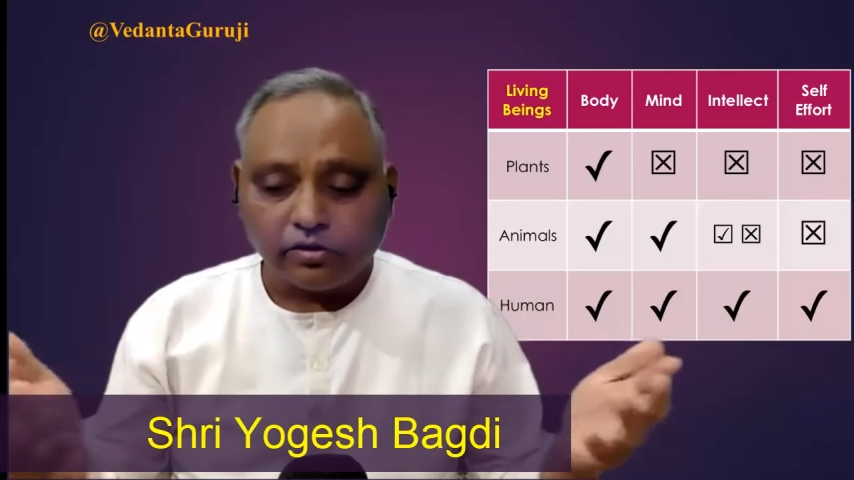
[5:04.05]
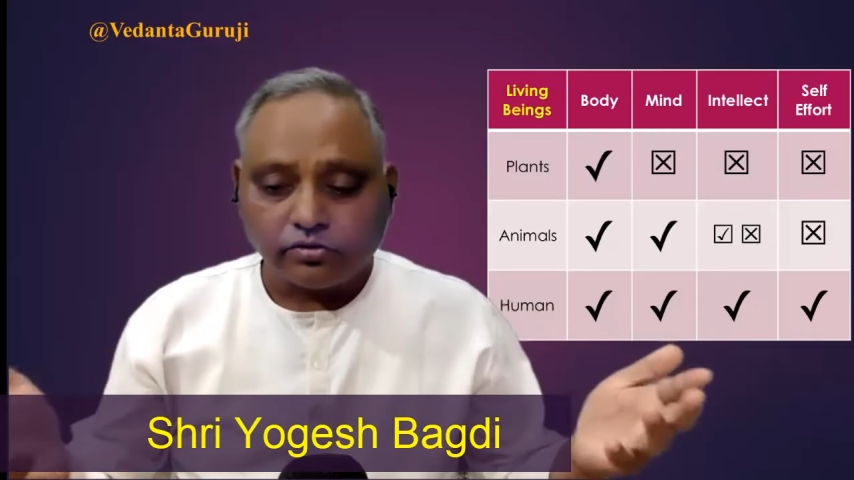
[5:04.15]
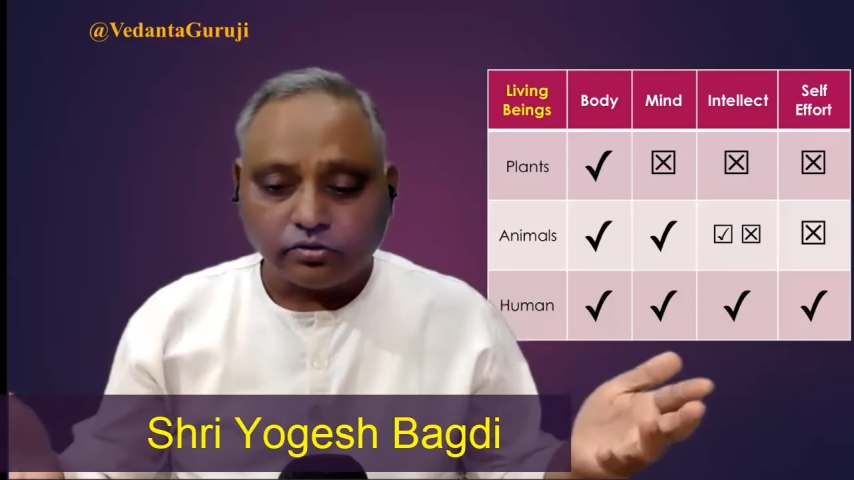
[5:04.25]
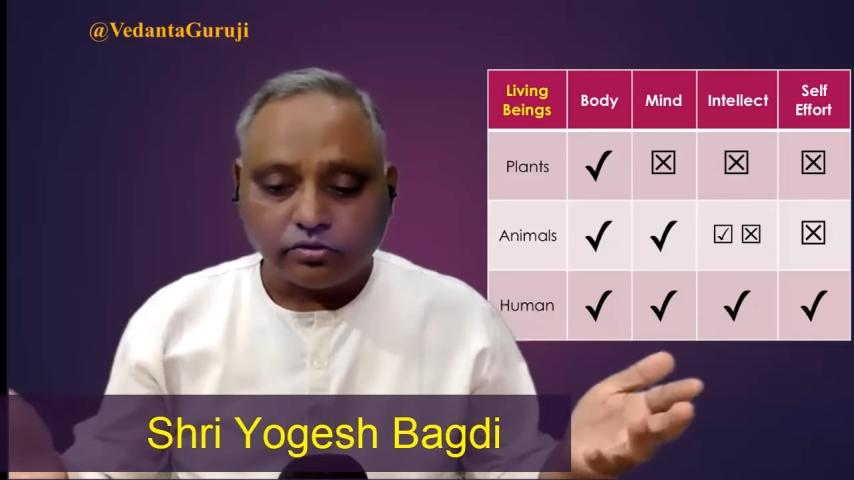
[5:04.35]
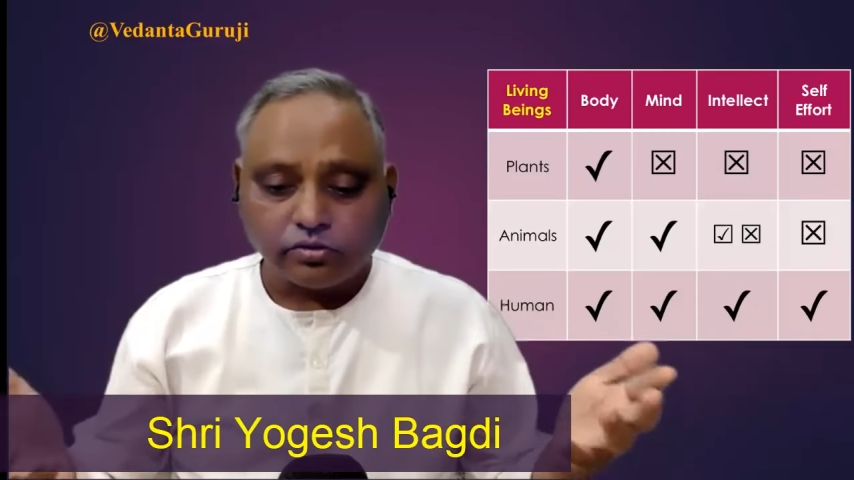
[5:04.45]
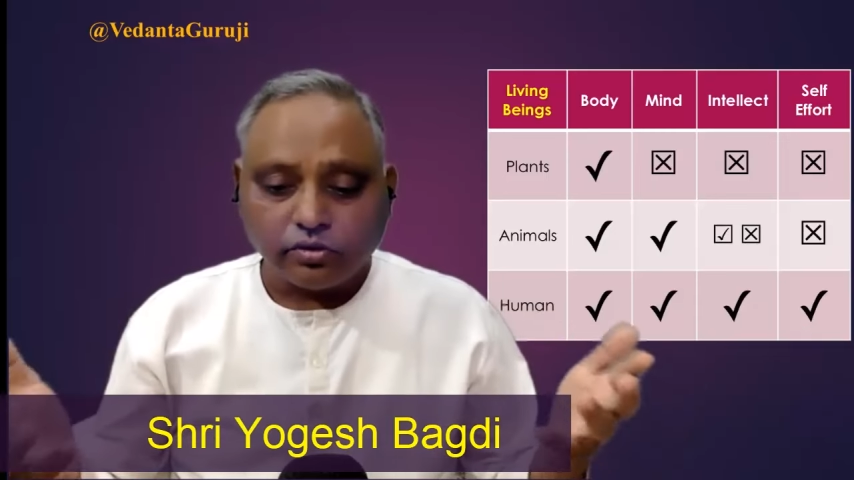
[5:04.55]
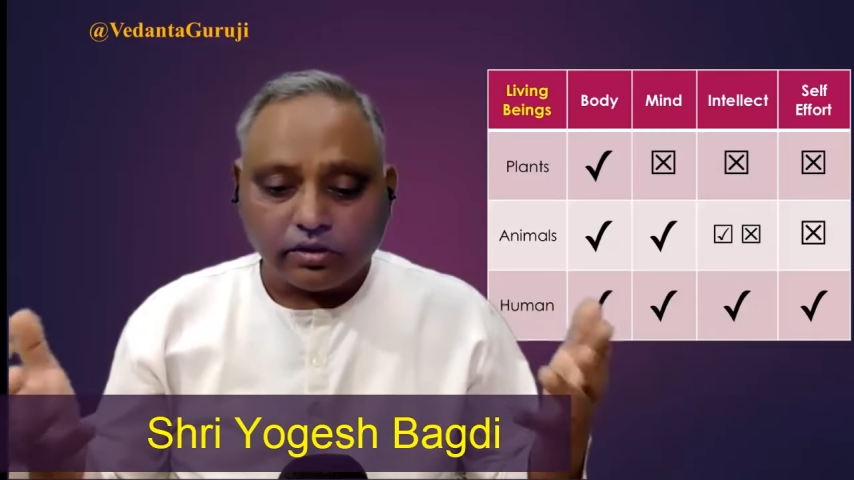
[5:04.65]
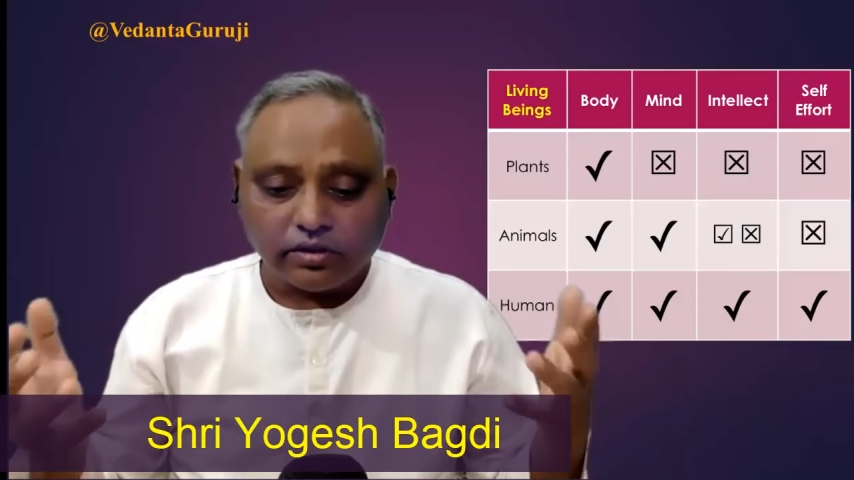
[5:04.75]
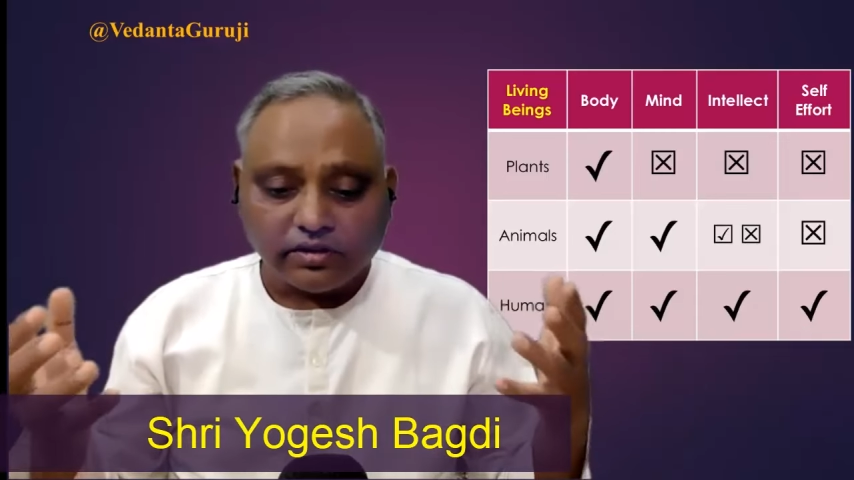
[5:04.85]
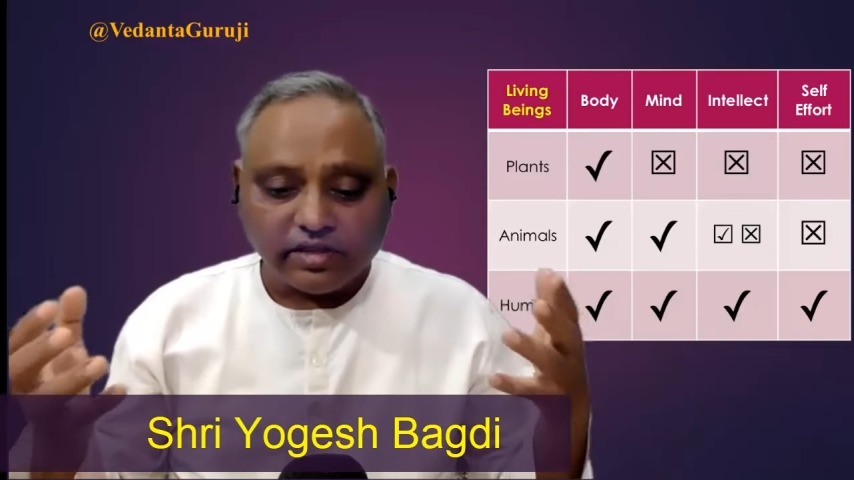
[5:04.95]
So
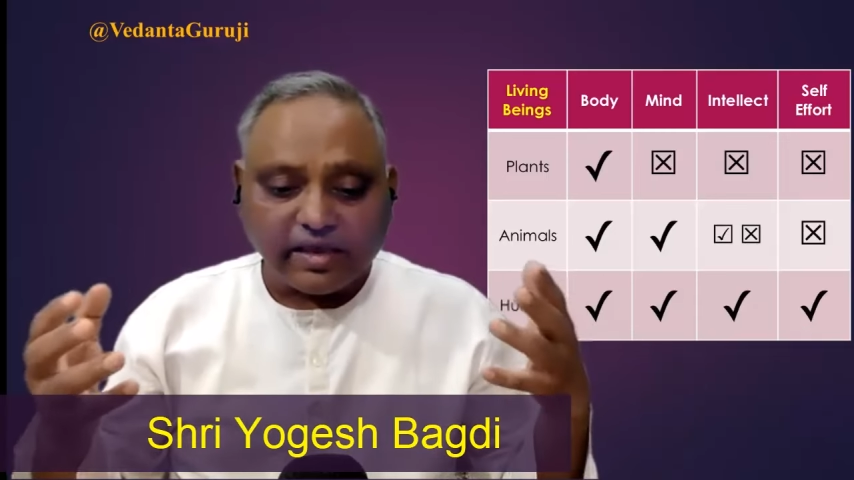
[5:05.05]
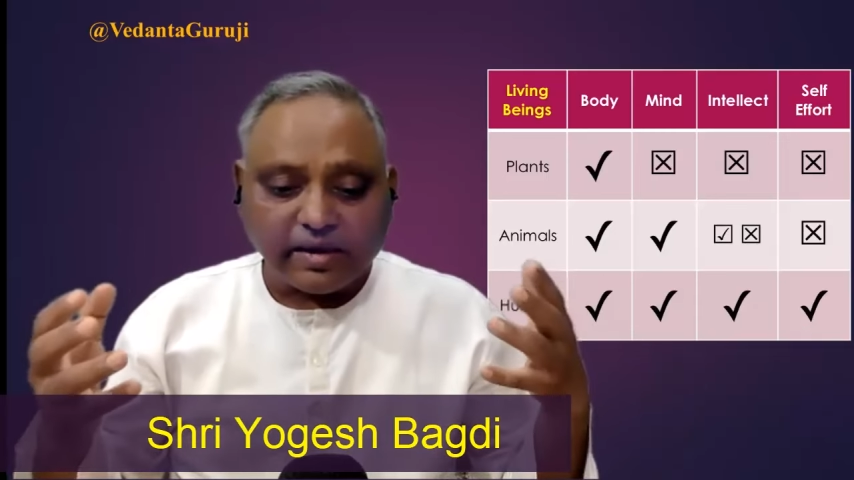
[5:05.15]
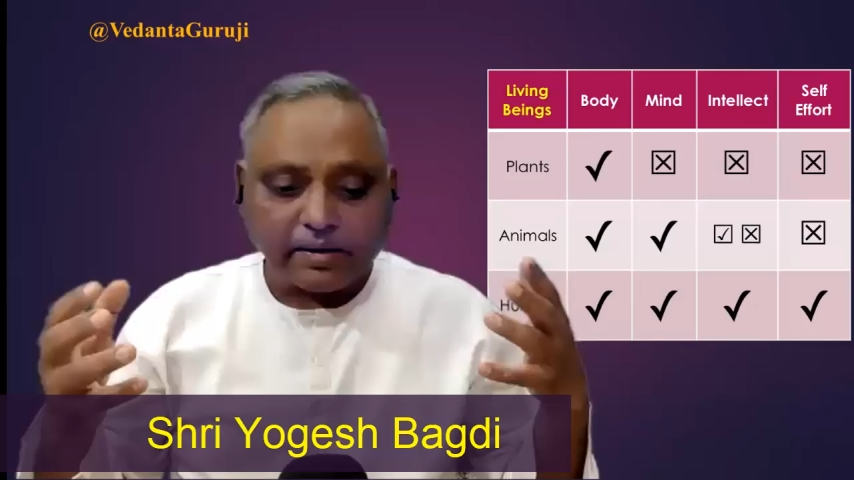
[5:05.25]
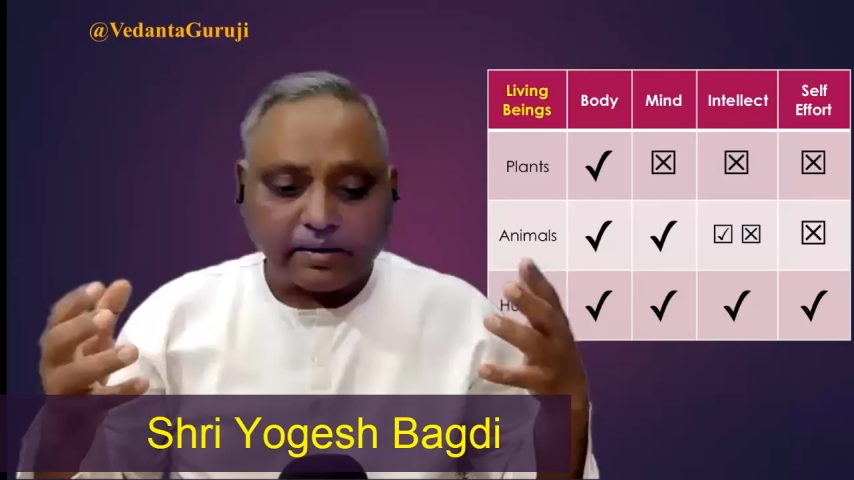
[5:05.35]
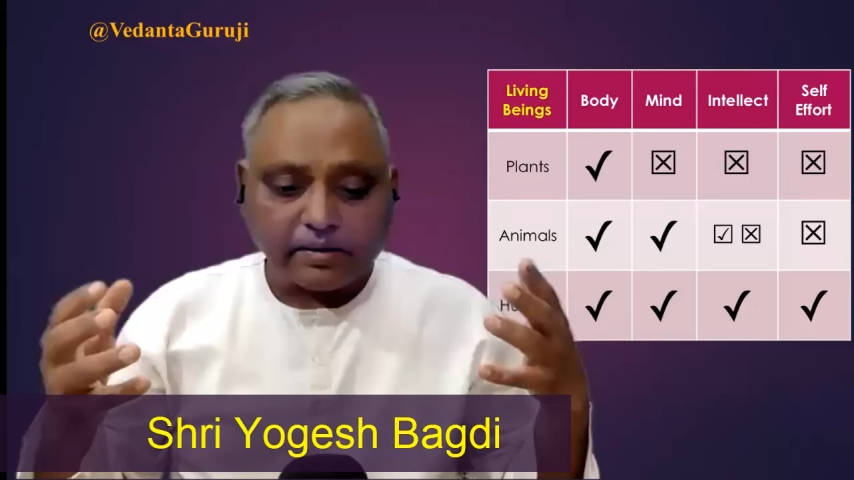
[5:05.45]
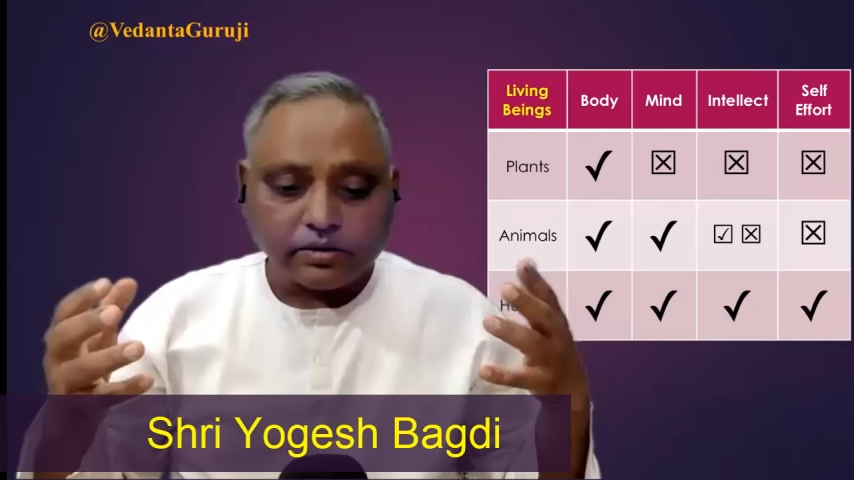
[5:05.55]
they